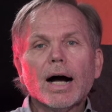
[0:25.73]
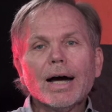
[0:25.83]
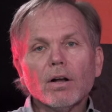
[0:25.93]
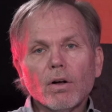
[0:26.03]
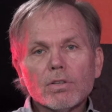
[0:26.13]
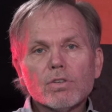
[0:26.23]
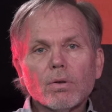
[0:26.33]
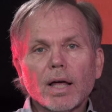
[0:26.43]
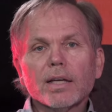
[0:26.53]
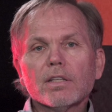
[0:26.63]
I'd also
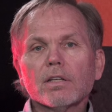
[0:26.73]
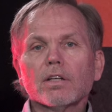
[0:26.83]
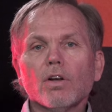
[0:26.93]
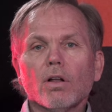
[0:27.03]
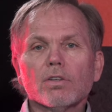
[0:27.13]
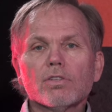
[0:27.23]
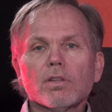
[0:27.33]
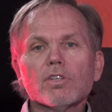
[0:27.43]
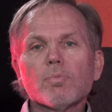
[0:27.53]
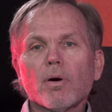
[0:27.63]
like to acknowledge that
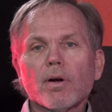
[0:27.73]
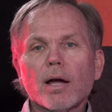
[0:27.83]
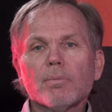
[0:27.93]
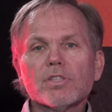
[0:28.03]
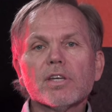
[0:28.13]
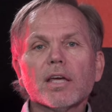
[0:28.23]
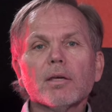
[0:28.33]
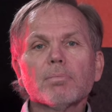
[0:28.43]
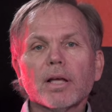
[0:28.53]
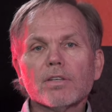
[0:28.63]
this program is
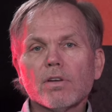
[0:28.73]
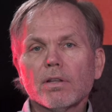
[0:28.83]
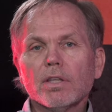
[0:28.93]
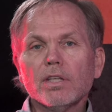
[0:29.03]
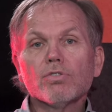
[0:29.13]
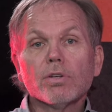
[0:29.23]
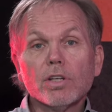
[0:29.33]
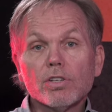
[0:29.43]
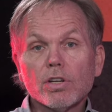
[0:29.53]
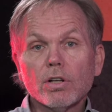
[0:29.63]
taking place on the
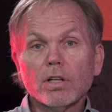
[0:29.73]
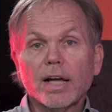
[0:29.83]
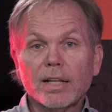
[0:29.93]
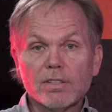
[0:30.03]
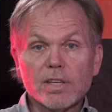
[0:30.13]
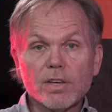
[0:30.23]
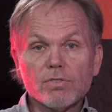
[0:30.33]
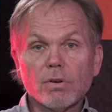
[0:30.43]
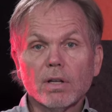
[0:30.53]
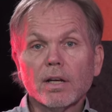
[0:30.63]
traditional,
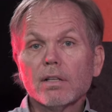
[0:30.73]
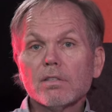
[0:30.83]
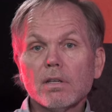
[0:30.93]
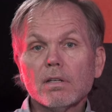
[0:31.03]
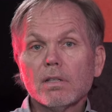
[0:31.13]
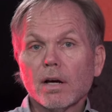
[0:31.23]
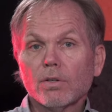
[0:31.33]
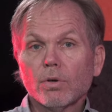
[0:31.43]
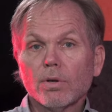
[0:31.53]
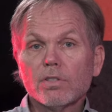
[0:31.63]
ancestral, and unceded
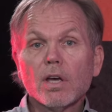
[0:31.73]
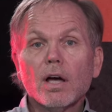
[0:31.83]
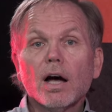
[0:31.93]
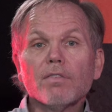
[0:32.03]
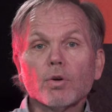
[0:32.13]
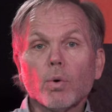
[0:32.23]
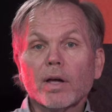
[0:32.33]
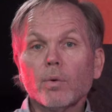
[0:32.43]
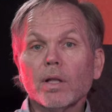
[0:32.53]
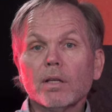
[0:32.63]
territories of the
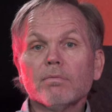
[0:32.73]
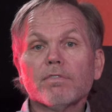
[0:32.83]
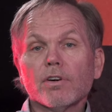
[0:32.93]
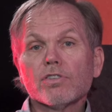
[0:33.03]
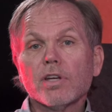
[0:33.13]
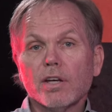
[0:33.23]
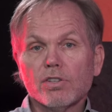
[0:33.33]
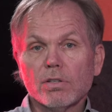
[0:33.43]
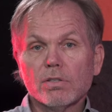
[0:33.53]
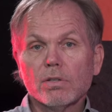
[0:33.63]
Coquitlam First
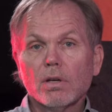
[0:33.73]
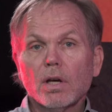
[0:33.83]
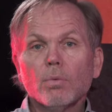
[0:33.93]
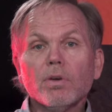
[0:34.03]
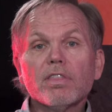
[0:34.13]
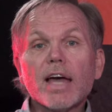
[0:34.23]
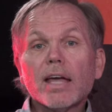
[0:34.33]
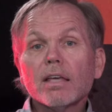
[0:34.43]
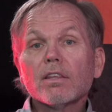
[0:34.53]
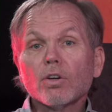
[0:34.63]
Nations. We
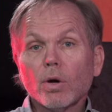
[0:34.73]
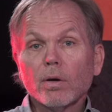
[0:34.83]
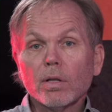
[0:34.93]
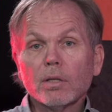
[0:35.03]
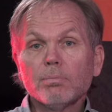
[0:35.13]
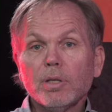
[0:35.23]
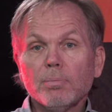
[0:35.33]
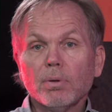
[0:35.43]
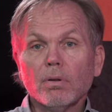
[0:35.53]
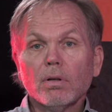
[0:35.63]
thank the Coquitlam
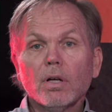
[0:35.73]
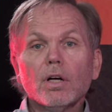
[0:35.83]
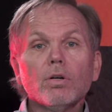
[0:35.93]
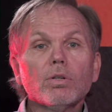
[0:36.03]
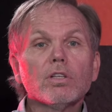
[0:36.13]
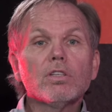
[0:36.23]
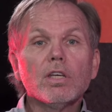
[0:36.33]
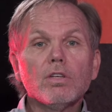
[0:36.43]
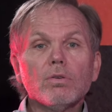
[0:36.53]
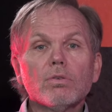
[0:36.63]
people who
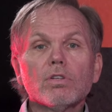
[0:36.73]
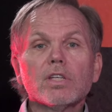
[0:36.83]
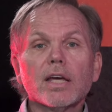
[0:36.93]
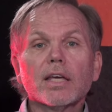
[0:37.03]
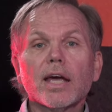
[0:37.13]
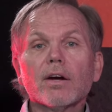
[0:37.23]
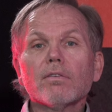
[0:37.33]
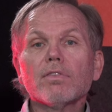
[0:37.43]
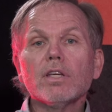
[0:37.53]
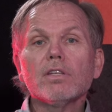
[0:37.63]
continue to take care
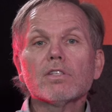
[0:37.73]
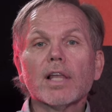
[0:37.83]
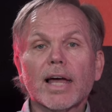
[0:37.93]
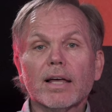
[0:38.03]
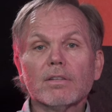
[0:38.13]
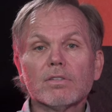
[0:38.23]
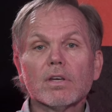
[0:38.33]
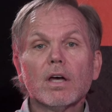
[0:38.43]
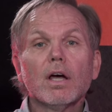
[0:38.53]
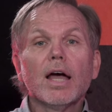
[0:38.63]
of these lands
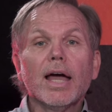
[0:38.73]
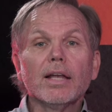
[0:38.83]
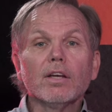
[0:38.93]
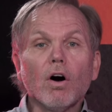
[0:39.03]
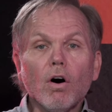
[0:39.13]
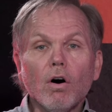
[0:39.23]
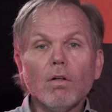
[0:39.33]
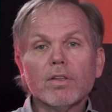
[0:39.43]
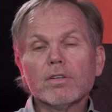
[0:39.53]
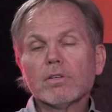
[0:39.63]
and
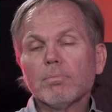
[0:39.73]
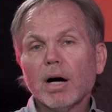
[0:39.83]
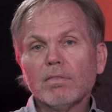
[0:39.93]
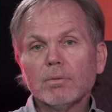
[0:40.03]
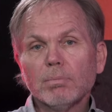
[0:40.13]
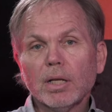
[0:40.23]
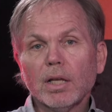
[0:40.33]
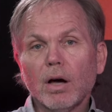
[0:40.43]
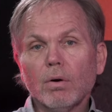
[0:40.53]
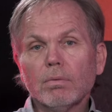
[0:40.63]
all that is above and
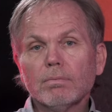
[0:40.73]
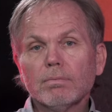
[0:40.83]
below.